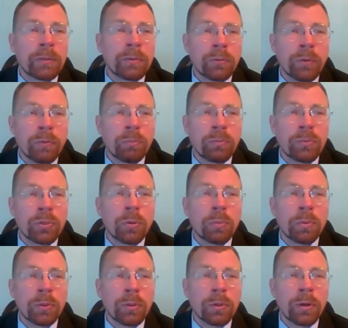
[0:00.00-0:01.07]
We've so
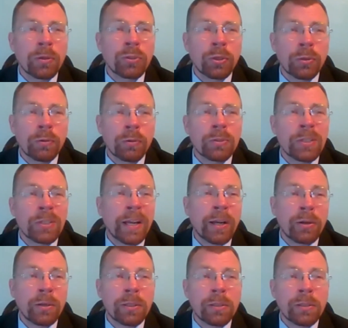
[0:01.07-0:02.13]
polluted our children's
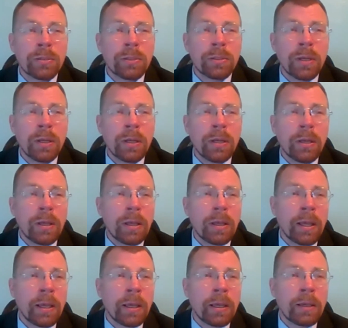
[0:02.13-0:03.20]
inheritance,
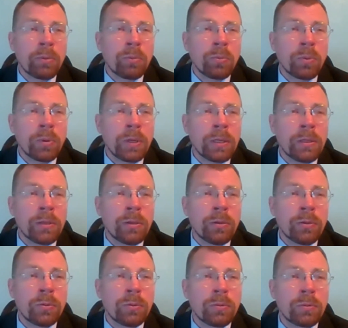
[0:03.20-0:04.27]
and we need to
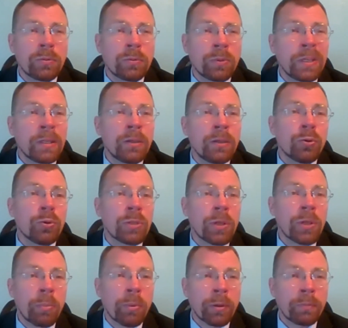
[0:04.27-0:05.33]
do
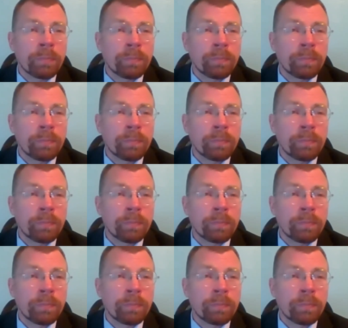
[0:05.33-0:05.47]
something.